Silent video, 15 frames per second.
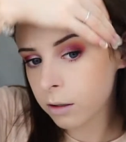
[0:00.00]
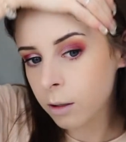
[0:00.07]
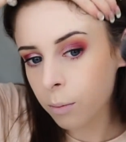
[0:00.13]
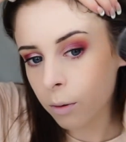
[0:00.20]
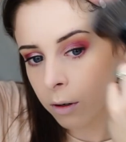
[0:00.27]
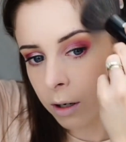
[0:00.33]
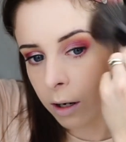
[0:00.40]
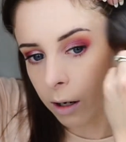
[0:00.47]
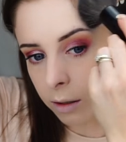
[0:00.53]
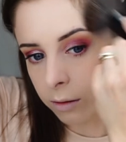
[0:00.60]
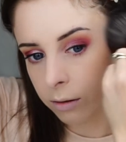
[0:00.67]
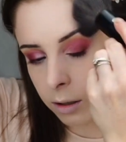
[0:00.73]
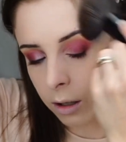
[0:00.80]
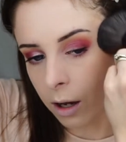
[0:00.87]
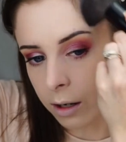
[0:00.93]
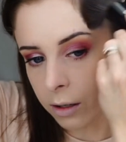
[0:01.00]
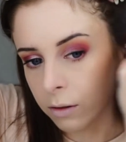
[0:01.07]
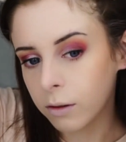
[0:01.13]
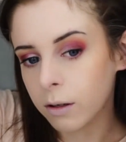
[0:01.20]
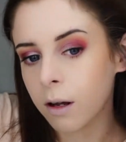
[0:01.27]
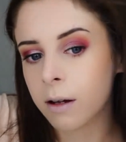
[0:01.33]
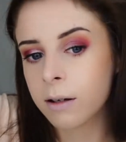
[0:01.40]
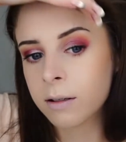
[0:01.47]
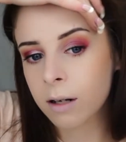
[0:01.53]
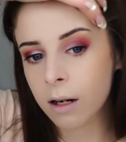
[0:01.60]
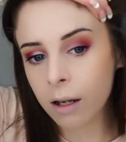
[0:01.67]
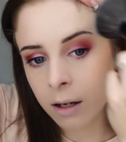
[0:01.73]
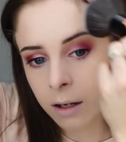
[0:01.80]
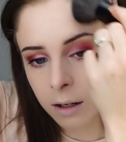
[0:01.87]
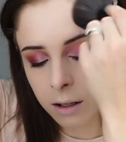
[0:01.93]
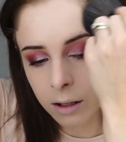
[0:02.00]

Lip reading: the product's gliding nicely.